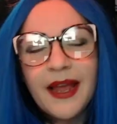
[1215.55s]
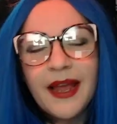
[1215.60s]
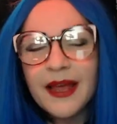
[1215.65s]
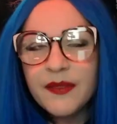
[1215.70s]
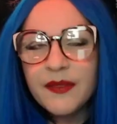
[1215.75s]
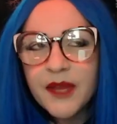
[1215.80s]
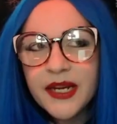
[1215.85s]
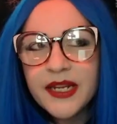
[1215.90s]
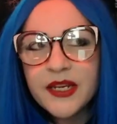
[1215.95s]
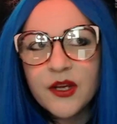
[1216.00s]

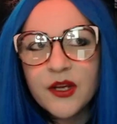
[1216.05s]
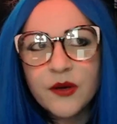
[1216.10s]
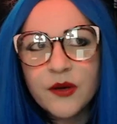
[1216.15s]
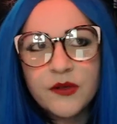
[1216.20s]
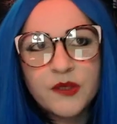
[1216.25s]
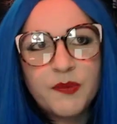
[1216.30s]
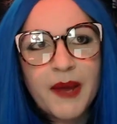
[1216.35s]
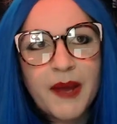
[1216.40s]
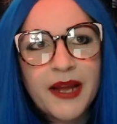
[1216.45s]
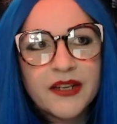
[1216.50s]
And then he
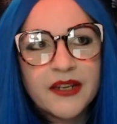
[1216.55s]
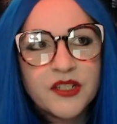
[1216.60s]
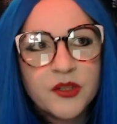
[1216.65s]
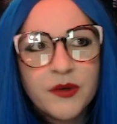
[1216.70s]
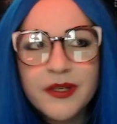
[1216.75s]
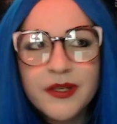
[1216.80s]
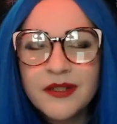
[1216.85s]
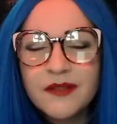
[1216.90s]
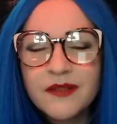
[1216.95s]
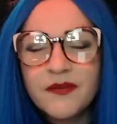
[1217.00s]
goes back
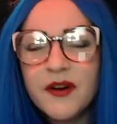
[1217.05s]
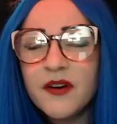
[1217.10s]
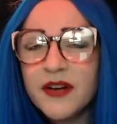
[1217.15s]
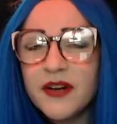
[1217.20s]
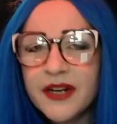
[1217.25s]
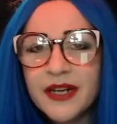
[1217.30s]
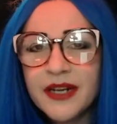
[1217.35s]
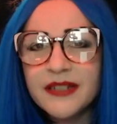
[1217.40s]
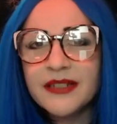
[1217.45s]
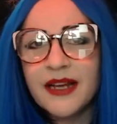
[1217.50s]
to his
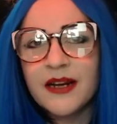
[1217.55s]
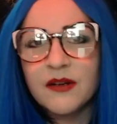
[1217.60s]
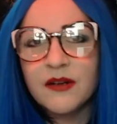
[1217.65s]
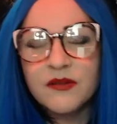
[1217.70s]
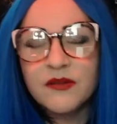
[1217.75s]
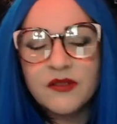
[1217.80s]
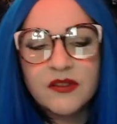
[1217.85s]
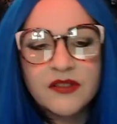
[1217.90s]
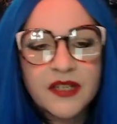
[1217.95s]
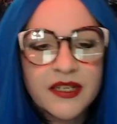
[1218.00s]
very nice
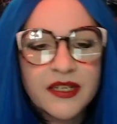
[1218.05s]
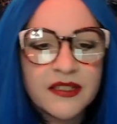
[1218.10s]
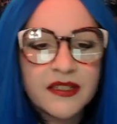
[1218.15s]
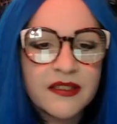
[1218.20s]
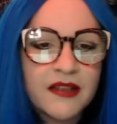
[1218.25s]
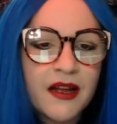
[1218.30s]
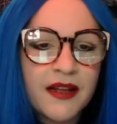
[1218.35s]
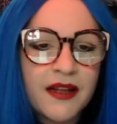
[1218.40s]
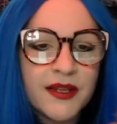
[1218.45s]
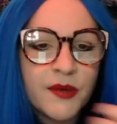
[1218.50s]
house. Looks like
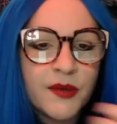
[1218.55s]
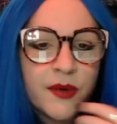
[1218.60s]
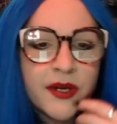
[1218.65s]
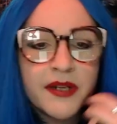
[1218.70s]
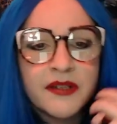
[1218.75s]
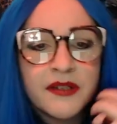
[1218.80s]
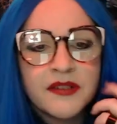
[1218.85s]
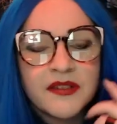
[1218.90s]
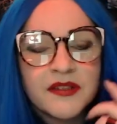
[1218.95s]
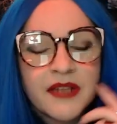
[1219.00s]
it's in the Hollywood
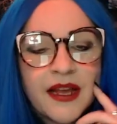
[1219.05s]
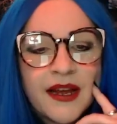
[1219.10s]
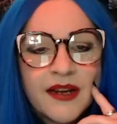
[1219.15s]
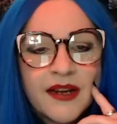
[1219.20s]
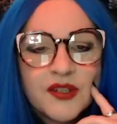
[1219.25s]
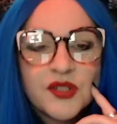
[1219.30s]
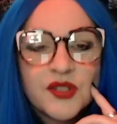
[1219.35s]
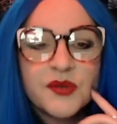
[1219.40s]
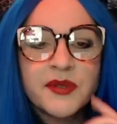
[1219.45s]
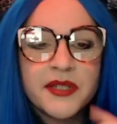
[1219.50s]
Hills,
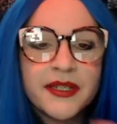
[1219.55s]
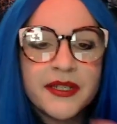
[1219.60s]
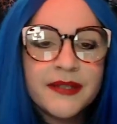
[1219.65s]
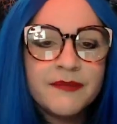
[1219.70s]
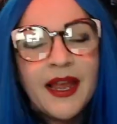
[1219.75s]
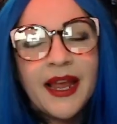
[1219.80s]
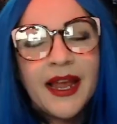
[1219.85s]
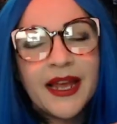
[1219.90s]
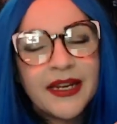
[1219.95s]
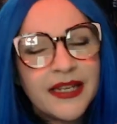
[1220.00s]

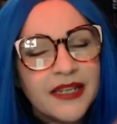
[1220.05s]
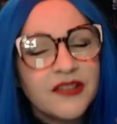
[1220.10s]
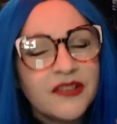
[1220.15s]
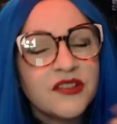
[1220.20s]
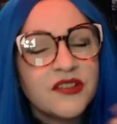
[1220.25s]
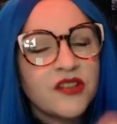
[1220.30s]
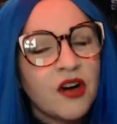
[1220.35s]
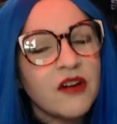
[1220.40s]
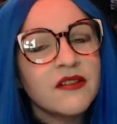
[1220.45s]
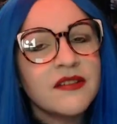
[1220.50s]
actually. And he
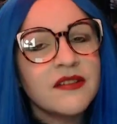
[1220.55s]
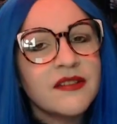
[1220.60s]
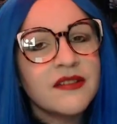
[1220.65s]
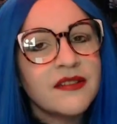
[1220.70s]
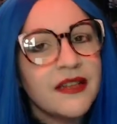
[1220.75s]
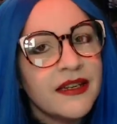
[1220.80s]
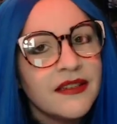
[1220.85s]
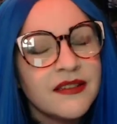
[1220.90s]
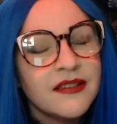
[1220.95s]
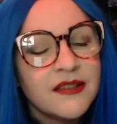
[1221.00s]
starts
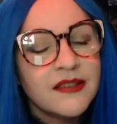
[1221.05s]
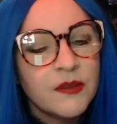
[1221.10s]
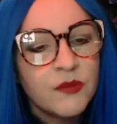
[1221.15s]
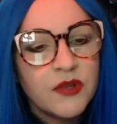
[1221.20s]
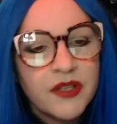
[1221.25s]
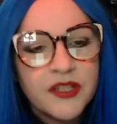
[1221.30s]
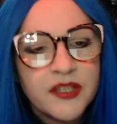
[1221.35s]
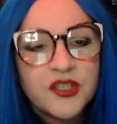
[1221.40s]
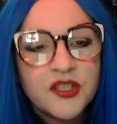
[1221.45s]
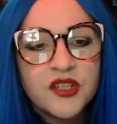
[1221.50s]
seeing
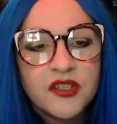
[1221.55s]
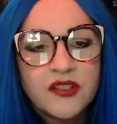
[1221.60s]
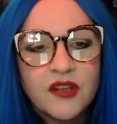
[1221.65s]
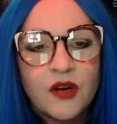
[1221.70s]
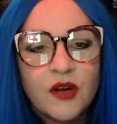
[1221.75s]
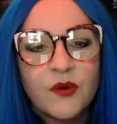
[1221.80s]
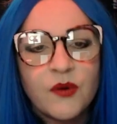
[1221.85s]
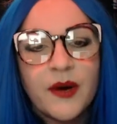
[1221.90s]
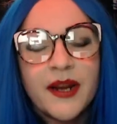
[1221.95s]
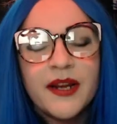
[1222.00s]
some
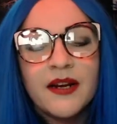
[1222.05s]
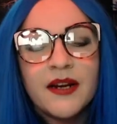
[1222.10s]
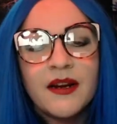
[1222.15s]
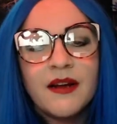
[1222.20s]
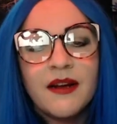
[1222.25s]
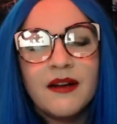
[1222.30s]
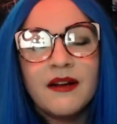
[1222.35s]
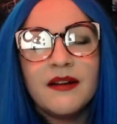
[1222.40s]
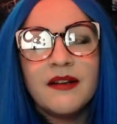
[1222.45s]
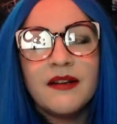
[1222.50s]
glitches, all right,
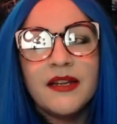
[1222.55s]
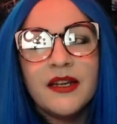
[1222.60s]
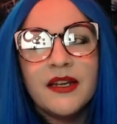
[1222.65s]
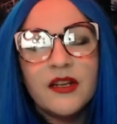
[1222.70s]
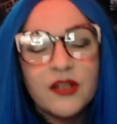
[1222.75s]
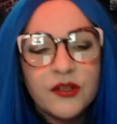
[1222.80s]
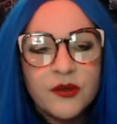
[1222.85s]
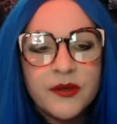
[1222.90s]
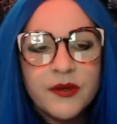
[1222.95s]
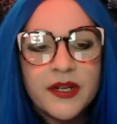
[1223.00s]

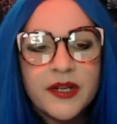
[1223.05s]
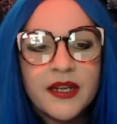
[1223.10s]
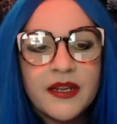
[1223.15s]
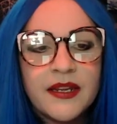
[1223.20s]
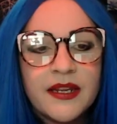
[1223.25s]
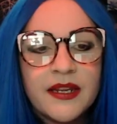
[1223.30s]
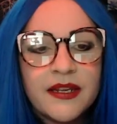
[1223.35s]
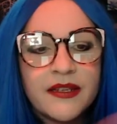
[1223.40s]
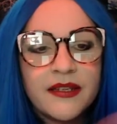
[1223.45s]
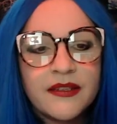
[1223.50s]

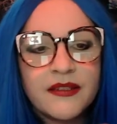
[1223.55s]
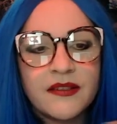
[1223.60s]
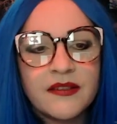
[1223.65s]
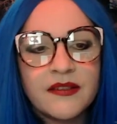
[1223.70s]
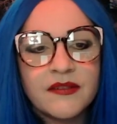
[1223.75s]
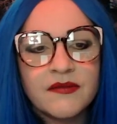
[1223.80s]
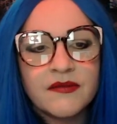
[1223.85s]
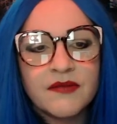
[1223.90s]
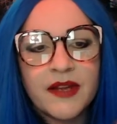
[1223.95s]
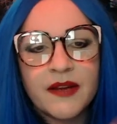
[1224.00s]
including
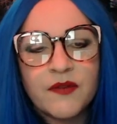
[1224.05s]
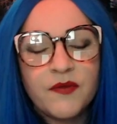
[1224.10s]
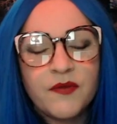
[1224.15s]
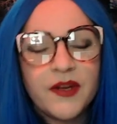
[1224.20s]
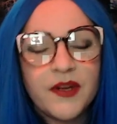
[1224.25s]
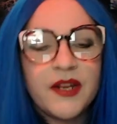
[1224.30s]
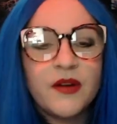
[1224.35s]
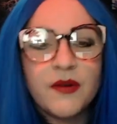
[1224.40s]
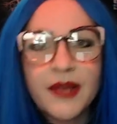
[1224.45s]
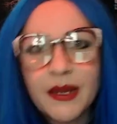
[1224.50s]
his, like,
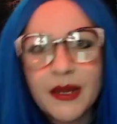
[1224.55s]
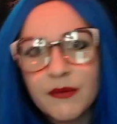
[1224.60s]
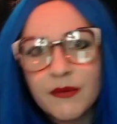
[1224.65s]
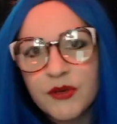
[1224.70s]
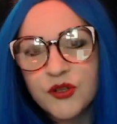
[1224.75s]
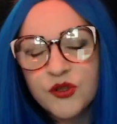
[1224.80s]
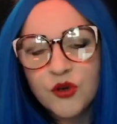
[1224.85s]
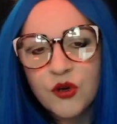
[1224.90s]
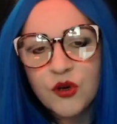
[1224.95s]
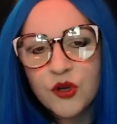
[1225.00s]
video game
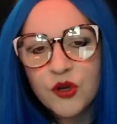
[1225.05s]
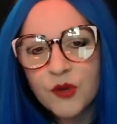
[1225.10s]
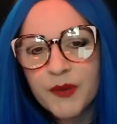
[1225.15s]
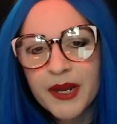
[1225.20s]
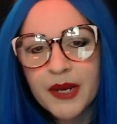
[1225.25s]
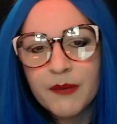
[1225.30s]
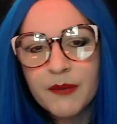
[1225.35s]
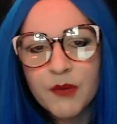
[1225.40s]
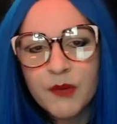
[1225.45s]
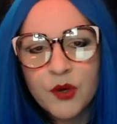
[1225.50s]
controller
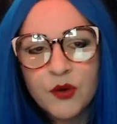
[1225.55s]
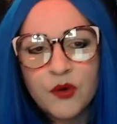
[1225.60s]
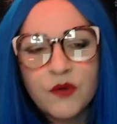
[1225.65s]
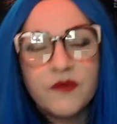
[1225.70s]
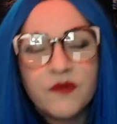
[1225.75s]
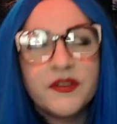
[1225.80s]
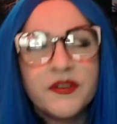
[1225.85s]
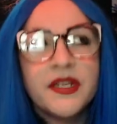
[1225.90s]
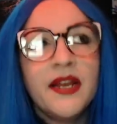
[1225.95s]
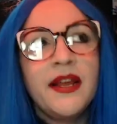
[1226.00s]
being
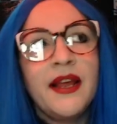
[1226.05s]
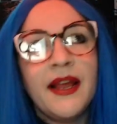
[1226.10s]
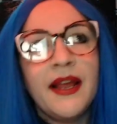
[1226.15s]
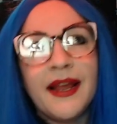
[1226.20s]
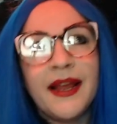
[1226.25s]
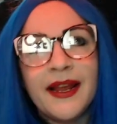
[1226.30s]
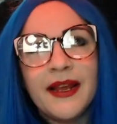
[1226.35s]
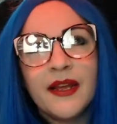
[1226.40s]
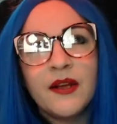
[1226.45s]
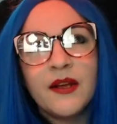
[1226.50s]
moved
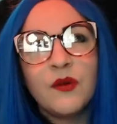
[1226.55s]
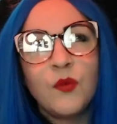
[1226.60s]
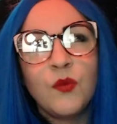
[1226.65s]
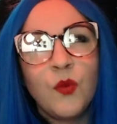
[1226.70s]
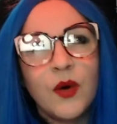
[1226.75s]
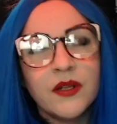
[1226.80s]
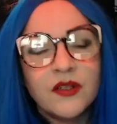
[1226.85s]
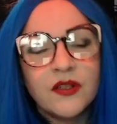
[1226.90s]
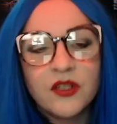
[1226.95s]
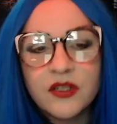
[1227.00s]
and
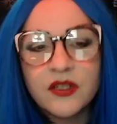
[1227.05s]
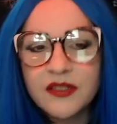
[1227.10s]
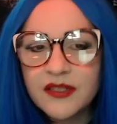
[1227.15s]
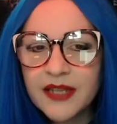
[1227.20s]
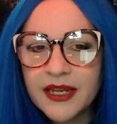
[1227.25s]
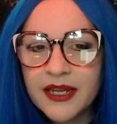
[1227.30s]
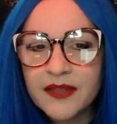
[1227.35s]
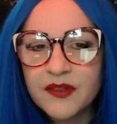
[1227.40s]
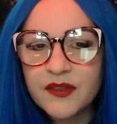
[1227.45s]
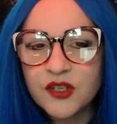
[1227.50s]
what looks
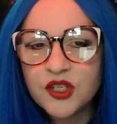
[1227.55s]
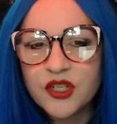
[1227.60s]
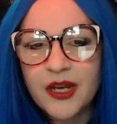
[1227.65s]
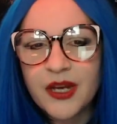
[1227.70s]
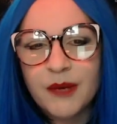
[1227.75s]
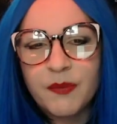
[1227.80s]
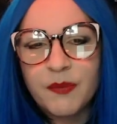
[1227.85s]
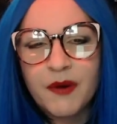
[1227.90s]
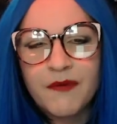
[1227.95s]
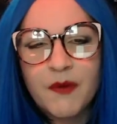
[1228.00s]
like the
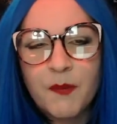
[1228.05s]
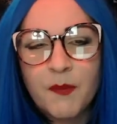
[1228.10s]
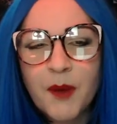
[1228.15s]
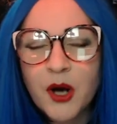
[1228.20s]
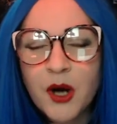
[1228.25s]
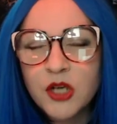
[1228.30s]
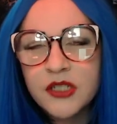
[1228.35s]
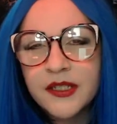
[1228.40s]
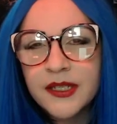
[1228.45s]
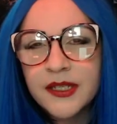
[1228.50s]
shape of a
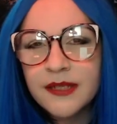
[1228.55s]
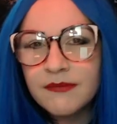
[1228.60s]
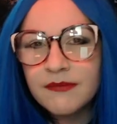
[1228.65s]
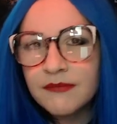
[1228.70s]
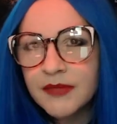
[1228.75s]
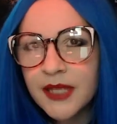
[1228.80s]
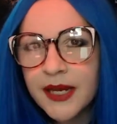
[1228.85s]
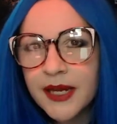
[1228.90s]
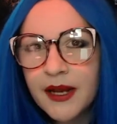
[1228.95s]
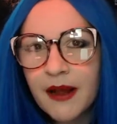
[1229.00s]

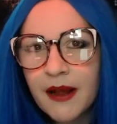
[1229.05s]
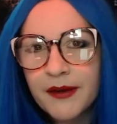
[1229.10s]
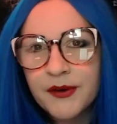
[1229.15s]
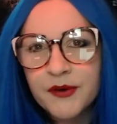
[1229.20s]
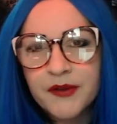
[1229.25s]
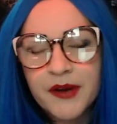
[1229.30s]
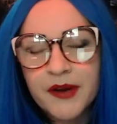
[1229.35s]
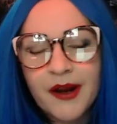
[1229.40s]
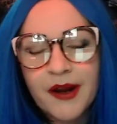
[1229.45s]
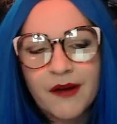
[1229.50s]
person, like,
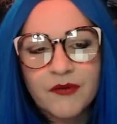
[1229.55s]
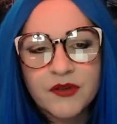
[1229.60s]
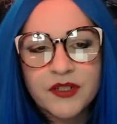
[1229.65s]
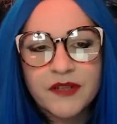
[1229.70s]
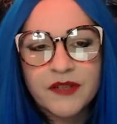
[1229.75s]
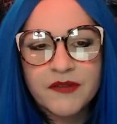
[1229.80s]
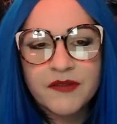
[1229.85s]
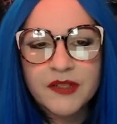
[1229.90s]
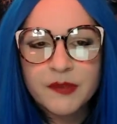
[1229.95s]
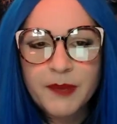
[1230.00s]
under the
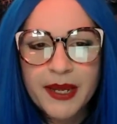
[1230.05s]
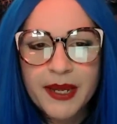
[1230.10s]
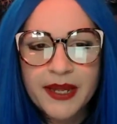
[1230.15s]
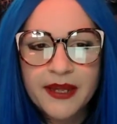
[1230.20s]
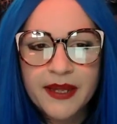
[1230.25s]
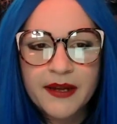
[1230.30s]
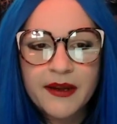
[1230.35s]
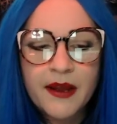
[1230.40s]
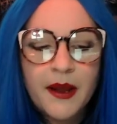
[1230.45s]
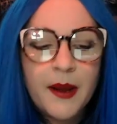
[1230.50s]
covers of his
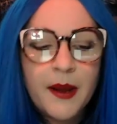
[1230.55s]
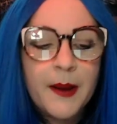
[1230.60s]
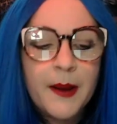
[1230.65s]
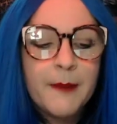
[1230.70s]
bed.